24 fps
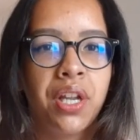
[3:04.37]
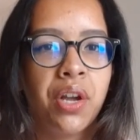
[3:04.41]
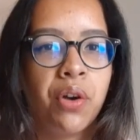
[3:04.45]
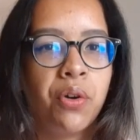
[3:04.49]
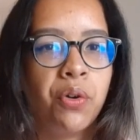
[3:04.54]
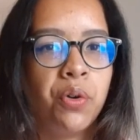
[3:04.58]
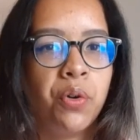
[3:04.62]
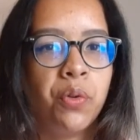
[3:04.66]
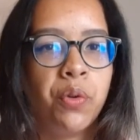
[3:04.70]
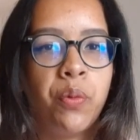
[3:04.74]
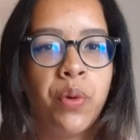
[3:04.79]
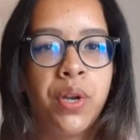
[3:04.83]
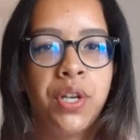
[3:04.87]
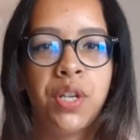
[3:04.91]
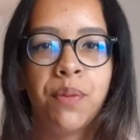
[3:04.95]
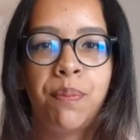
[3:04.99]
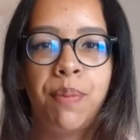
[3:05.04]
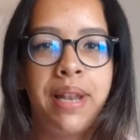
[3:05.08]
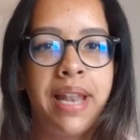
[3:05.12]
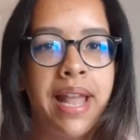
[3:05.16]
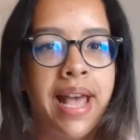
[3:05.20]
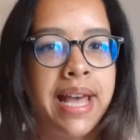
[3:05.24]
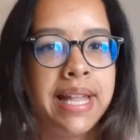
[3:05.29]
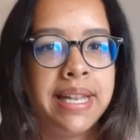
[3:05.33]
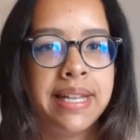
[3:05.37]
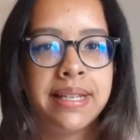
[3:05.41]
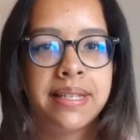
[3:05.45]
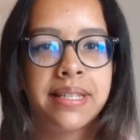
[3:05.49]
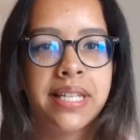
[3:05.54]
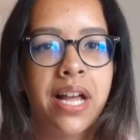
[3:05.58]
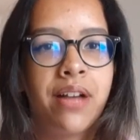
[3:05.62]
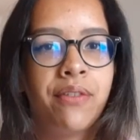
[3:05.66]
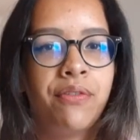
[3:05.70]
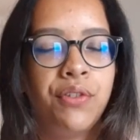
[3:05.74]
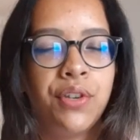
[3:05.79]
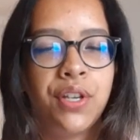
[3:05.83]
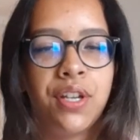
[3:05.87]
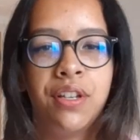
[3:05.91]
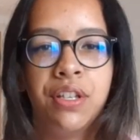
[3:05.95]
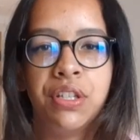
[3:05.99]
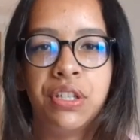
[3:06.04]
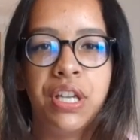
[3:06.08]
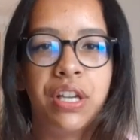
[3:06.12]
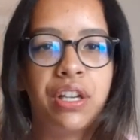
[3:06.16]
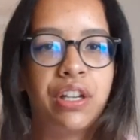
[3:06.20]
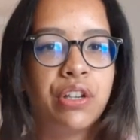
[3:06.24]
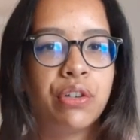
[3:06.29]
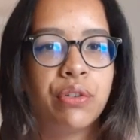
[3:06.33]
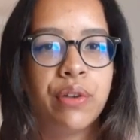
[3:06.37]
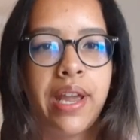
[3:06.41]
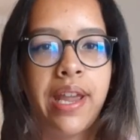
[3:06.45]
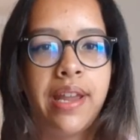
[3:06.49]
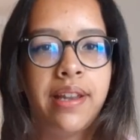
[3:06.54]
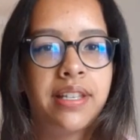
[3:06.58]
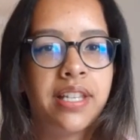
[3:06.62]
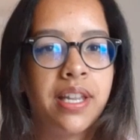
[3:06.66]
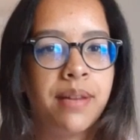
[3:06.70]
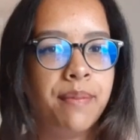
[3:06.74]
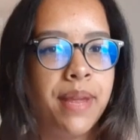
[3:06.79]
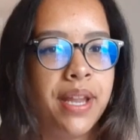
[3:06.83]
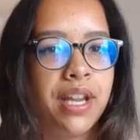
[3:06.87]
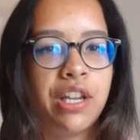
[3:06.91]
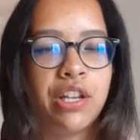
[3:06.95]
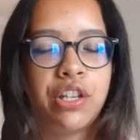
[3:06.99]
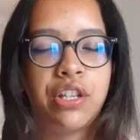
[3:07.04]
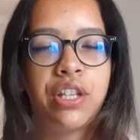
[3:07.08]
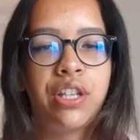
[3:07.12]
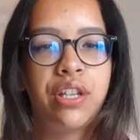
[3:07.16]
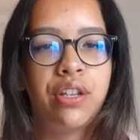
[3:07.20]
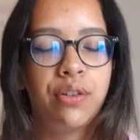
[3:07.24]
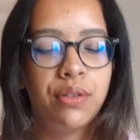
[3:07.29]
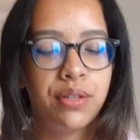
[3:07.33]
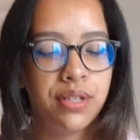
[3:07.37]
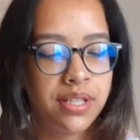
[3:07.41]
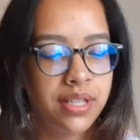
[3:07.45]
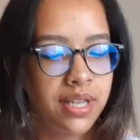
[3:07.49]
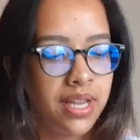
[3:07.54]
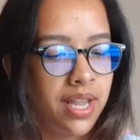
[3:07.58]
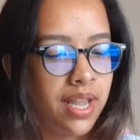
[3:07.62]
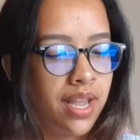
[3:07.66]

or when you're planning stuff you can decorate and make it cute.